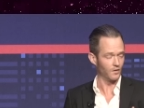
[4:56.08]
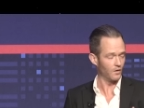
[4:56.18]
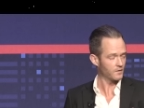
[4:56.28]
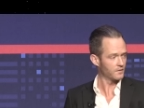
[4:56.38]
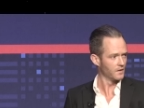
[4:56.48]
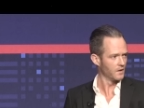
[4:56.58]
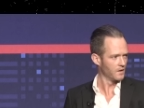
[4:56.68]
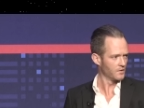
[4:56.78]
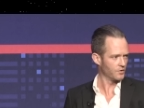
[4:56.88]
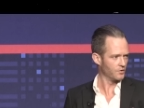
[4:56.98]
lot
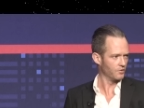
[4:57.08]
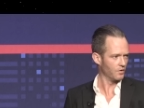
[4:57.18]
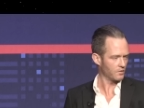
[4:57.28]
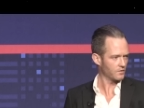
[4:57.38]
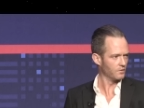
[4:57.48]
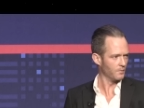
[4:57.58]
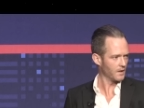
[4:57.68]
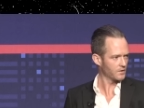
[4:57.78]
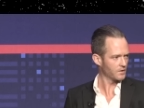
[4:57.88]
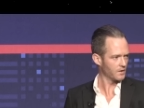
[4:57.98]
to do not too
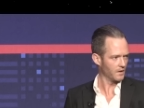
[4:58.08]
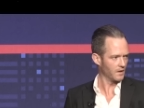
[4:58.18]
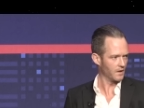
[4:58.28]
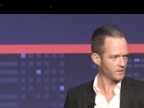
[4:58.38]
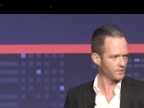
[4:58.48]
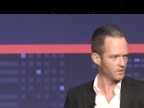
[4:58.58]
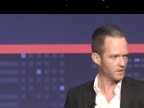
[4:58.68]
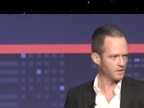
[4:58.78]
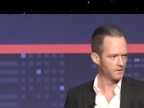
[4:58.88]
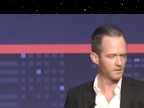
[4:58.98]
much in the last few
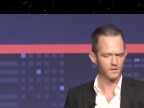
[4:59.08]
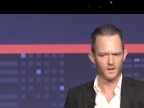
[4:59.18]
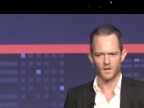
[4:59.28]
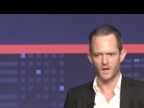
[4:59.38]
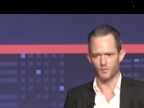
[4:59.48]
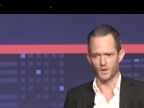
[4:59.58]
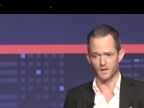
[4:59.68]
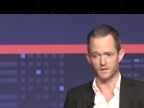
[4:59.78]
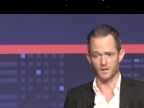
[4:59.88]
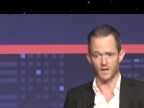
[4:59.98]
years. And we need
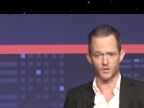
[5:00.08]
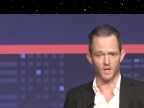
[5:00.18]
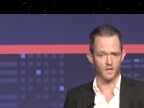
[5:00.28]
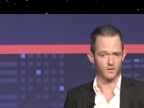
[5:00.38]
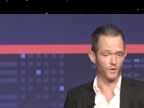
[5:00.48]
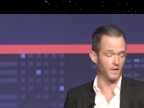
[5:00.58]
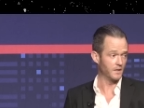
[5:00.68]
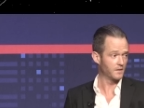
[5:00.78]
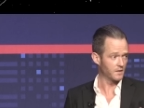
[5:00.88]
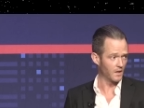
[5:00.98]
to see that change. We
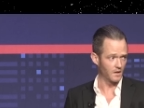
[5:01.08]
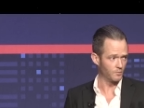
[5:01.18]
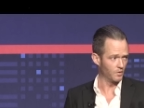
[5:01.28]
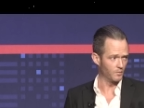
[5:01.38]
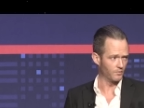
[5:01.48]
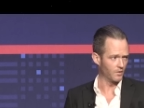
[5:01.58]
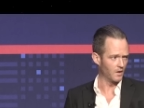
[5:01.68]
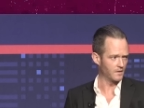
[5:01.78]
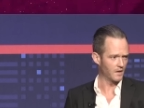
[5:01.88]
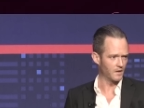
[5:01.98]
need to see unemployment
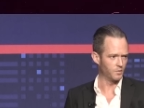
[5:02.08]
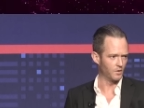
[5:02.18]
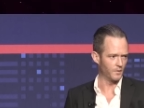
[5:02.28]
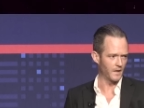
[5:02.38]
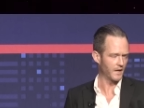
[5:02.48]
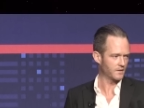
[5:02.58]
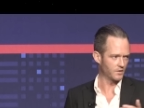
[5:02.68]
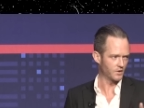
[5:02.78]
rise. Unemployment has to